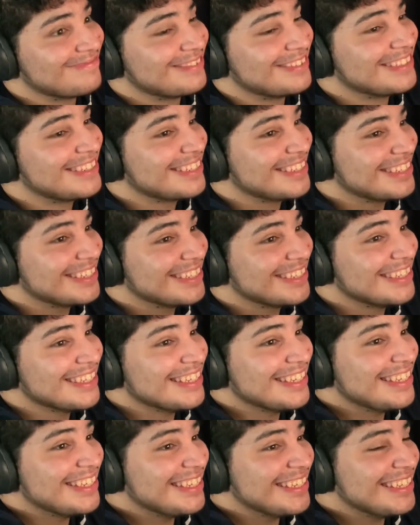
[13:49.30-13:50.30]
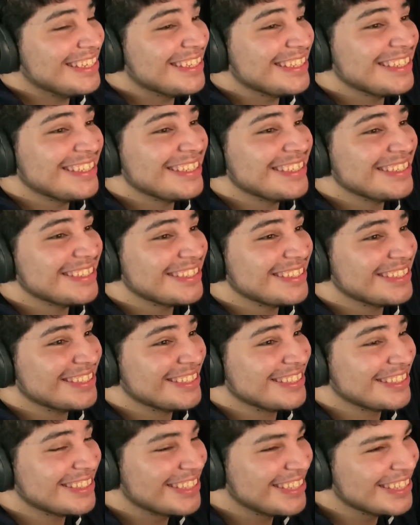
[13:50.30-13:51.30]
me? Well, I know he did. He was
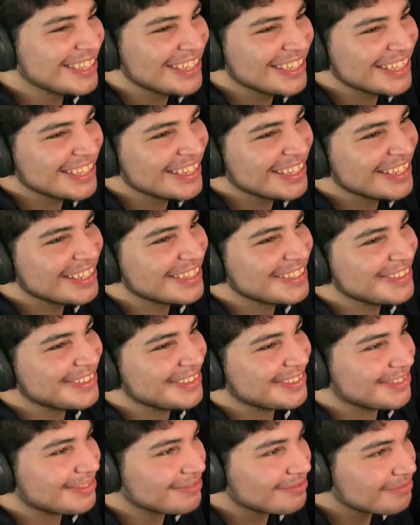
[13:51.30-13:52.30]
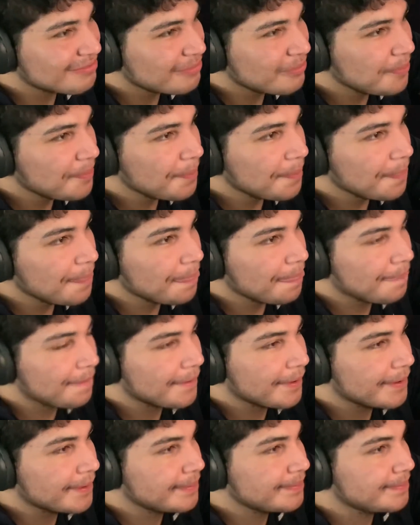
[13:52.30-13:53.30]
good, right? No, uh, well, he, uh, well,
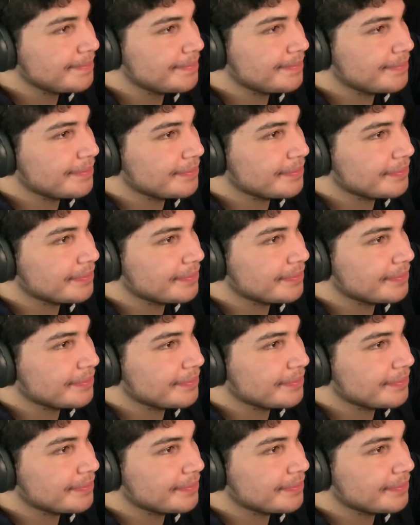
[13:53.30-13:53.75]
actually, uh,